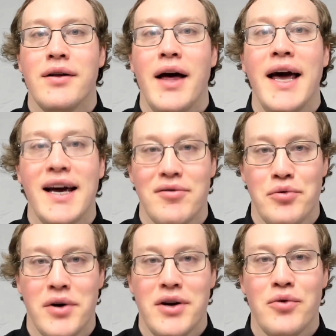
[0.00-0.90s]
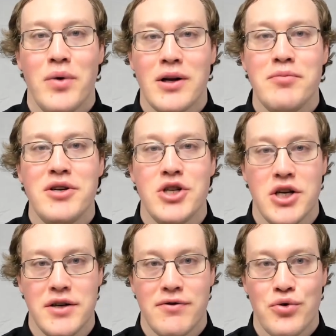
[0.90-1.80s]
Hey everyone, welcome to
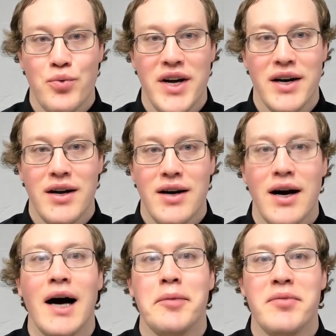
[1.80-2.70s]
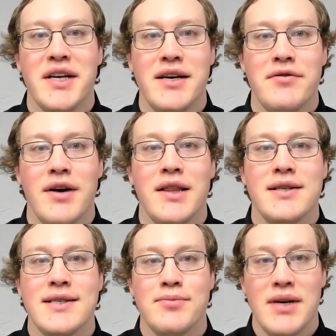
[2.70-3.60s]
Judging for the Win. I'm Dave, and
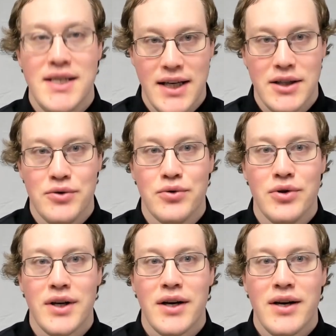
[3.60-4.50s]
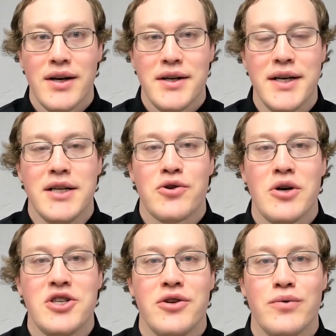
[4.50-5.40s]
this is my daily rule. Today's
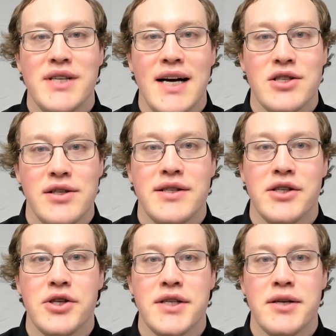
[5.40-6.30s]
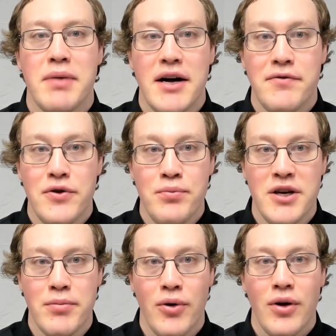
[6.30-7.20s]
question was actually suggested by a few
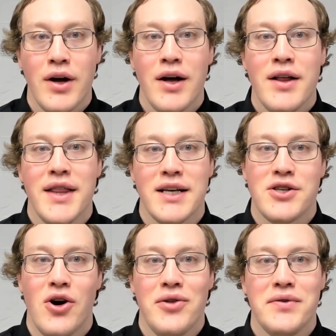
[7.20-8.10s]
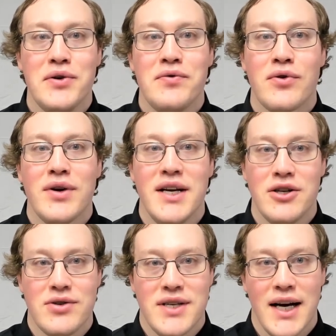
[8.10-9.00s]
people. Thanks to all of you for an
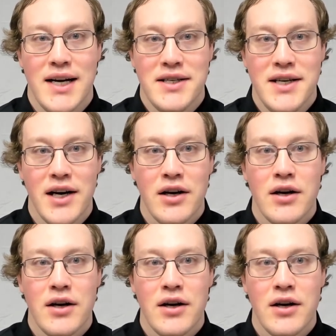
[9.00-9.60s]
interesting idea.